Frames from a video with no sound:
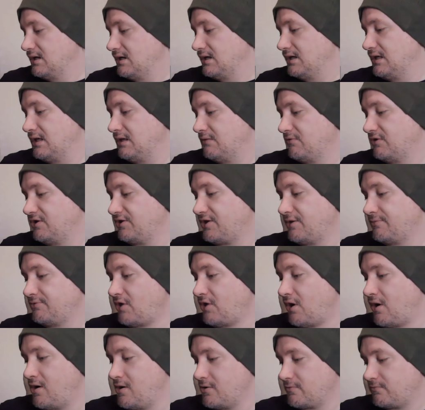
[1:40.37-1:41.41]
And when it comes to
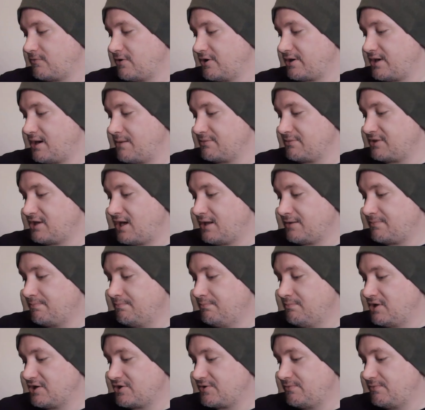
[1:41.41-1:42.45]
artwork, I'm not
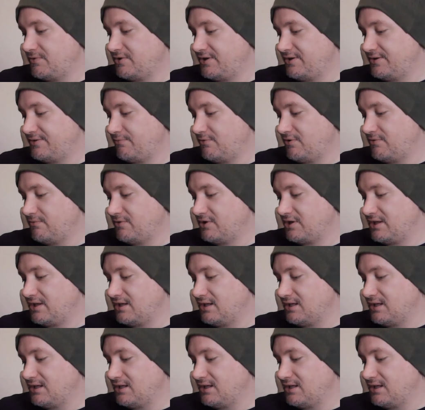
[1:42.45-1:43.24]
much with this, with